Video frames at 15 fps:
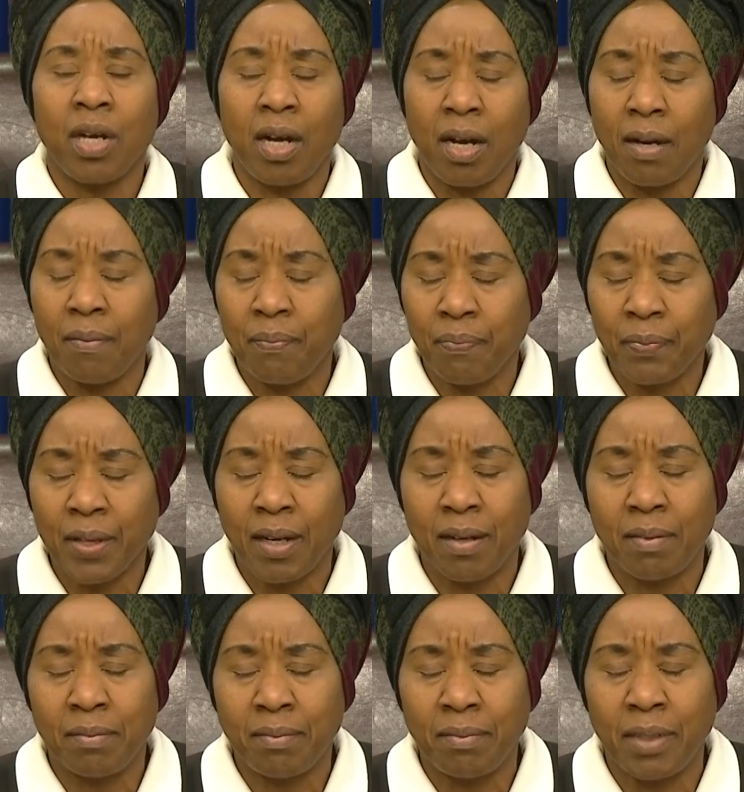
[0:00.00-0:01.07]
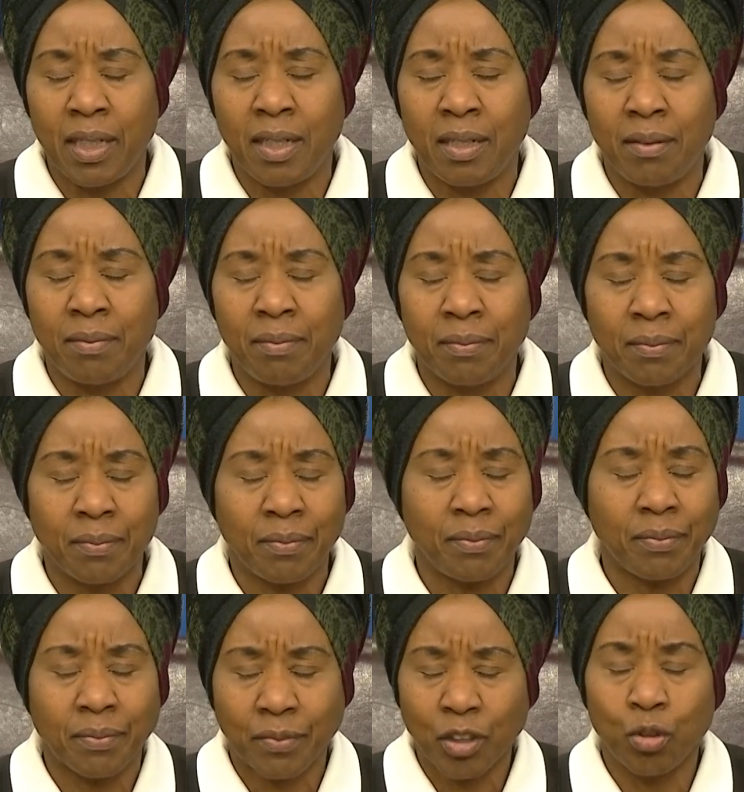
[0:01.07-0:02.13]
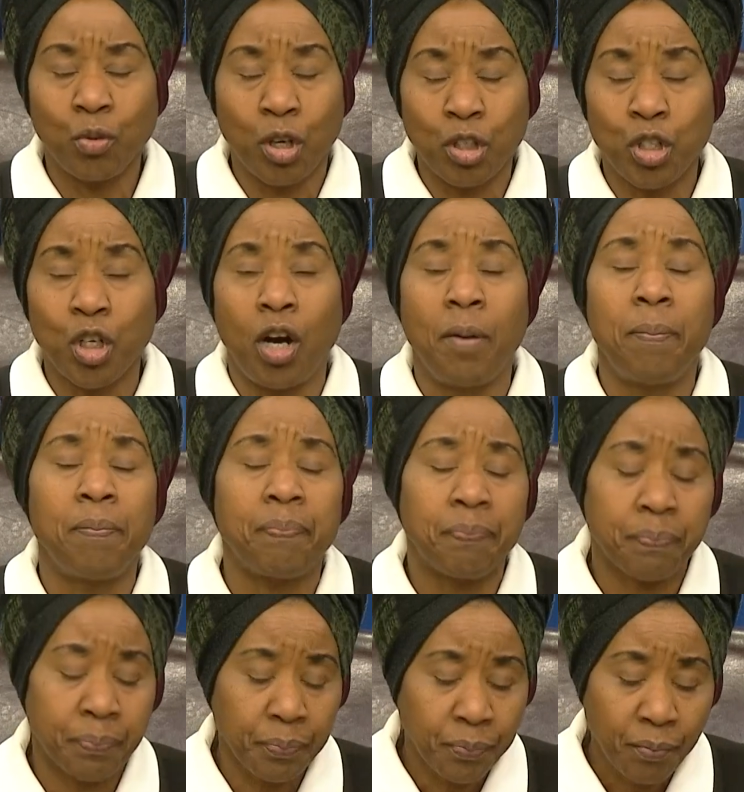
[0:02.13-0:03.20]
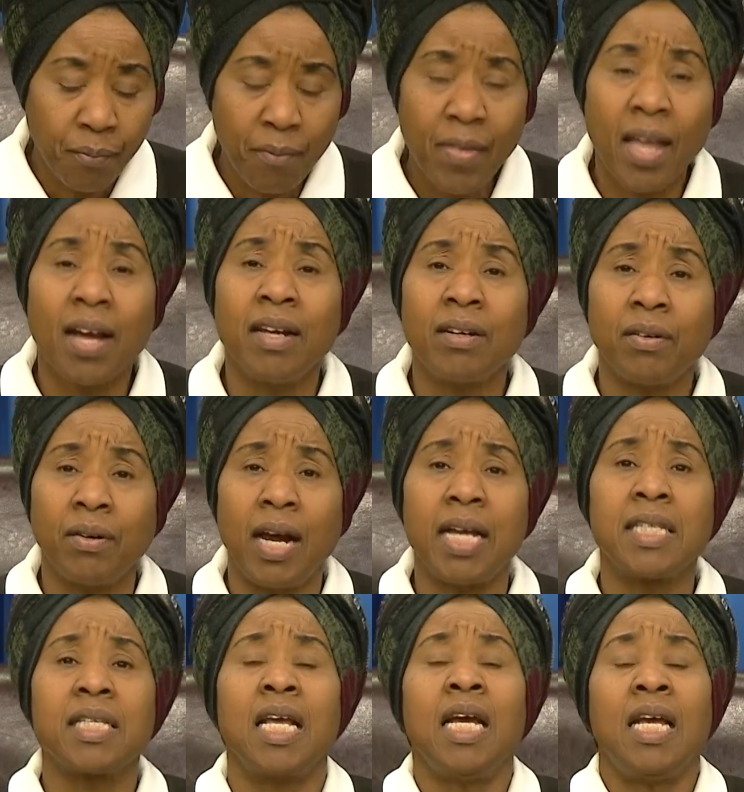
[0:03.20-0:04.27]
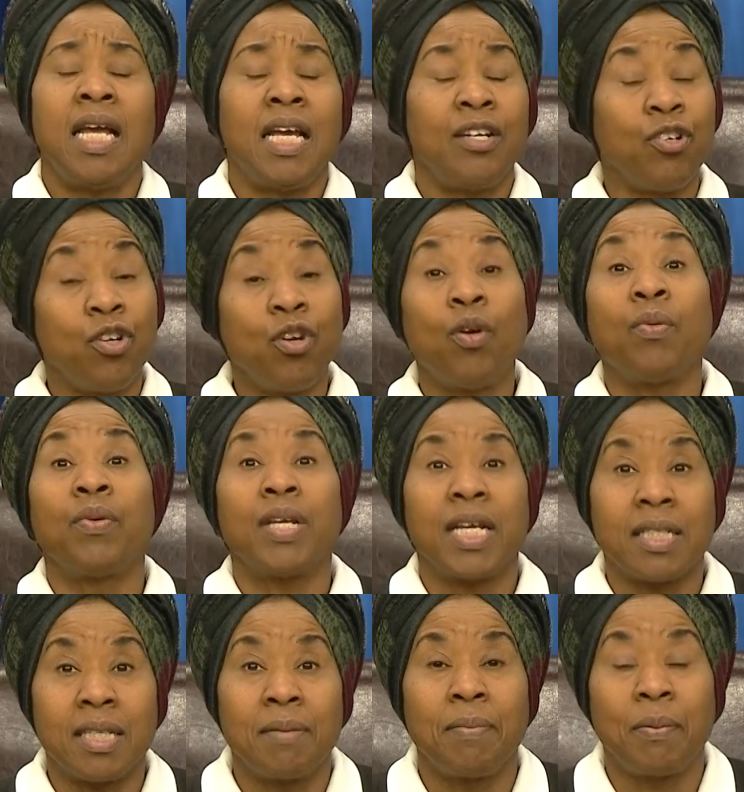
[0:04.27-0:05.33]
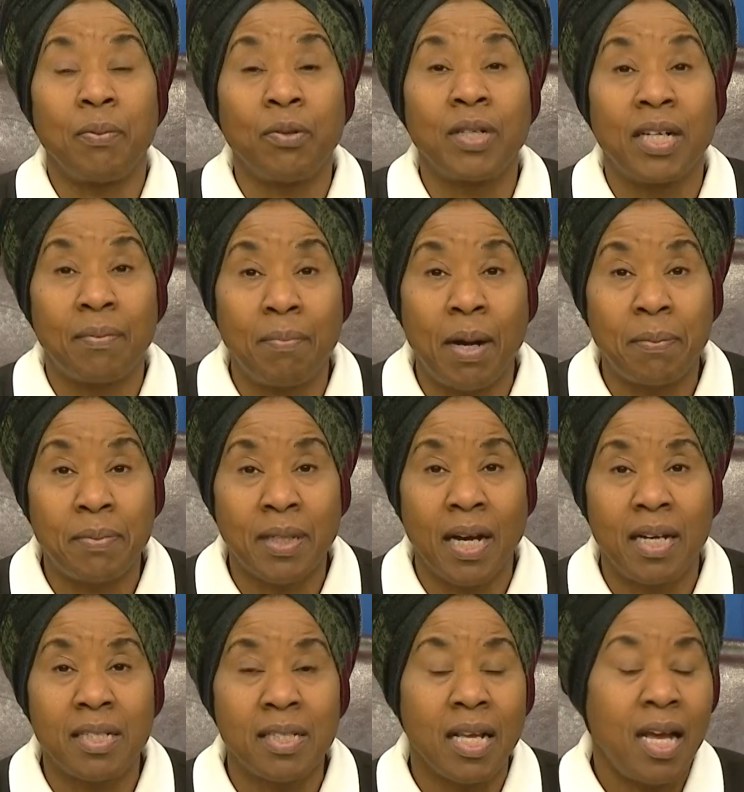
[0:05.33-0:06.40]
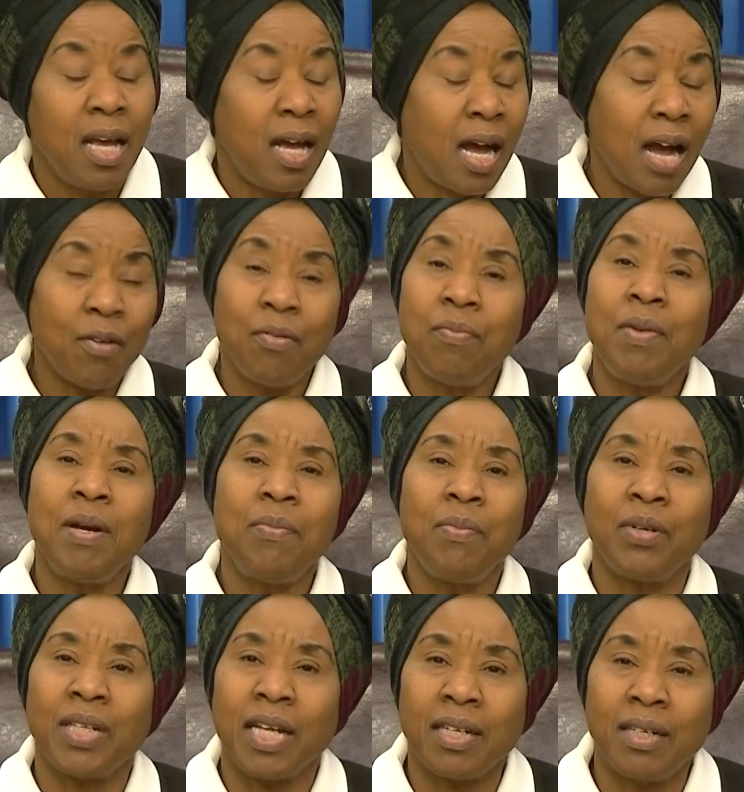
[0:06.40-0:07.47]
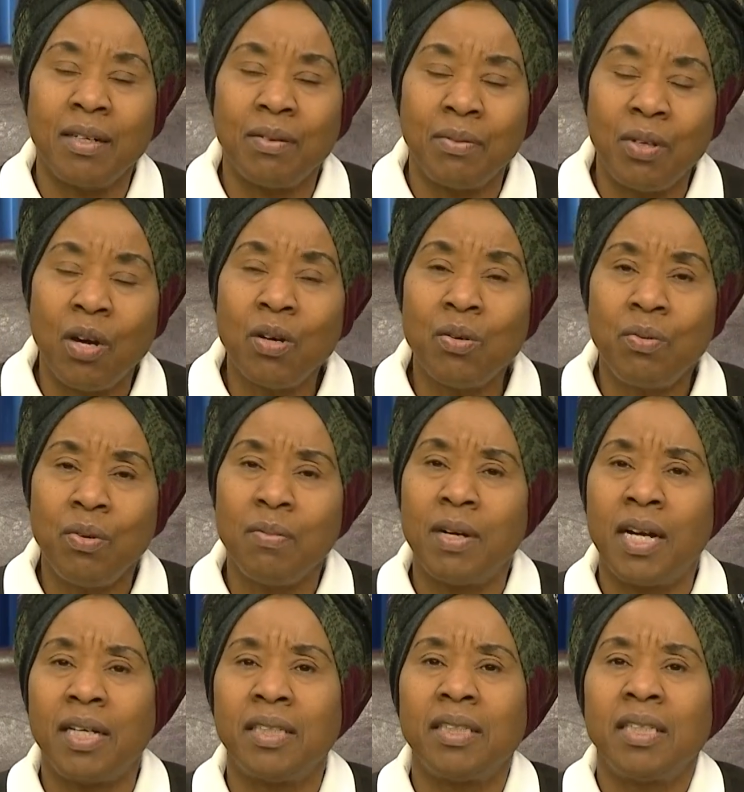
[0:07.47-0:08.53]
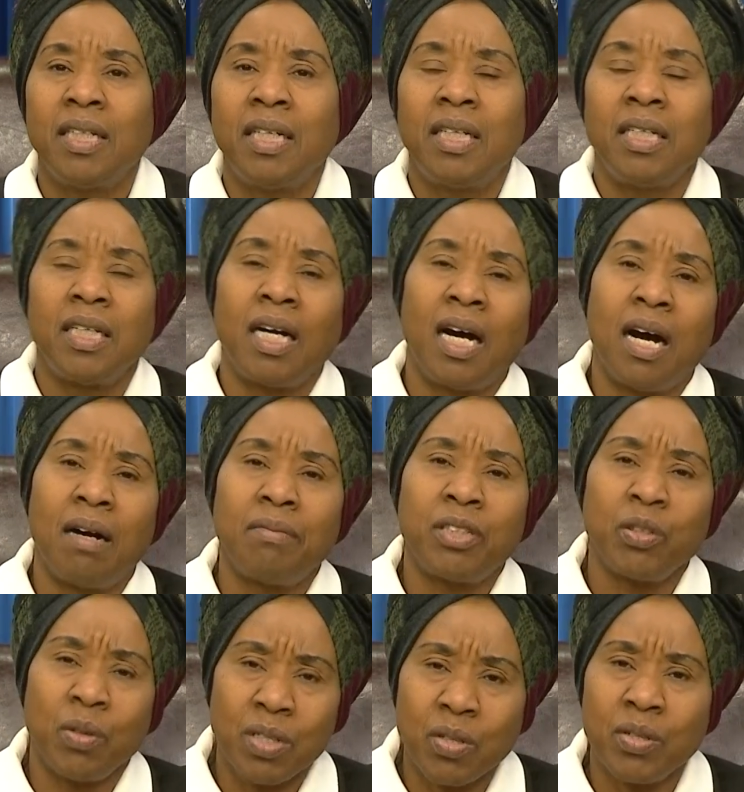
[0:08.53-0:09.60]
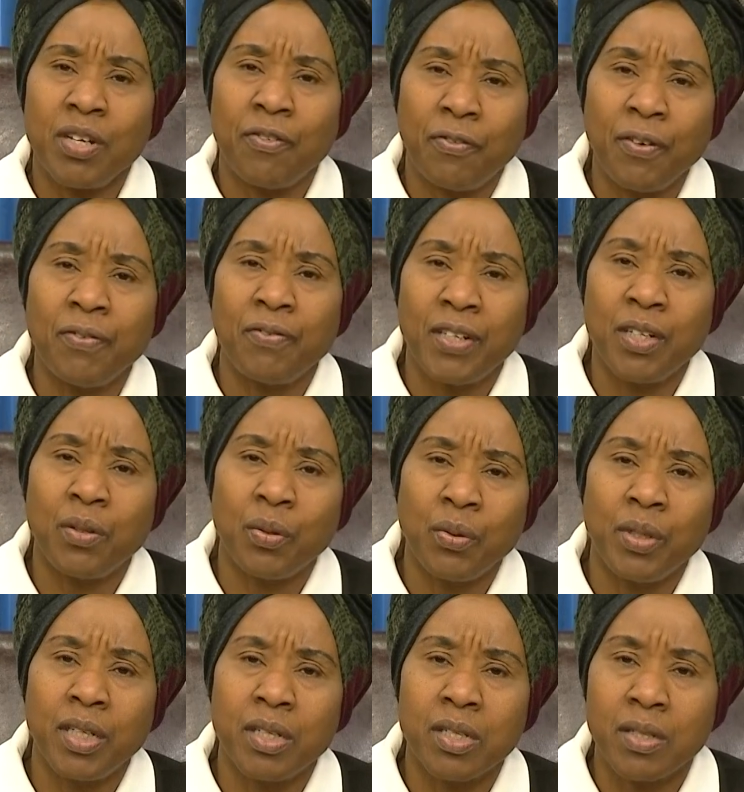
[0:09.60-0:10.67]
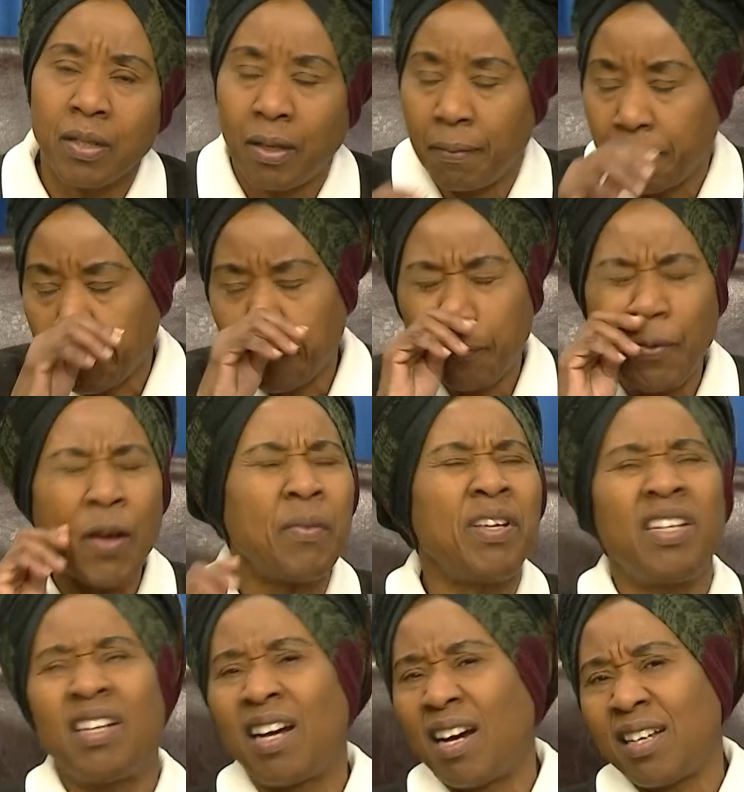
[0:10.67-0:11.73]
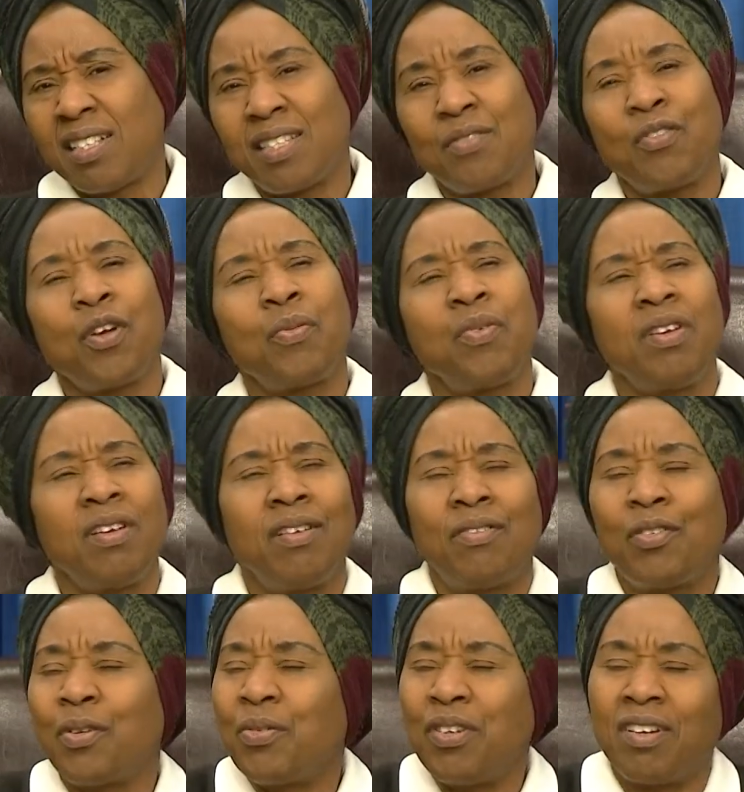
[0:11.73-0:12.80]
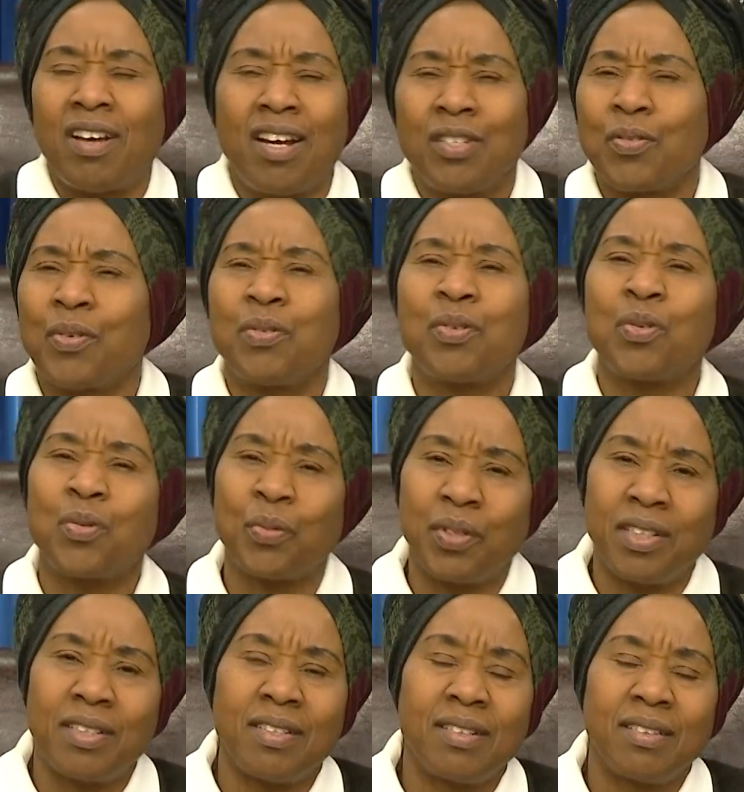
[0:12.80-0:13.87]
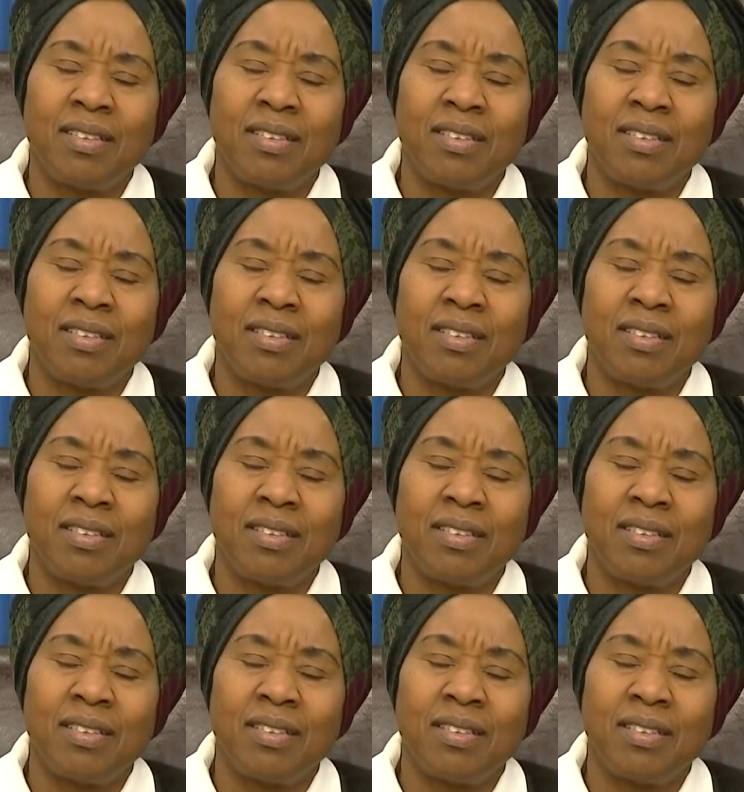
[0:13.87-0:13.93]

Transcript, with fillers: um. um Um, workshop on Christ, and you know we had some people that baptized. I remember that the young woman, um, she was only fifty-two years old, very nice, very very nice, very sweet,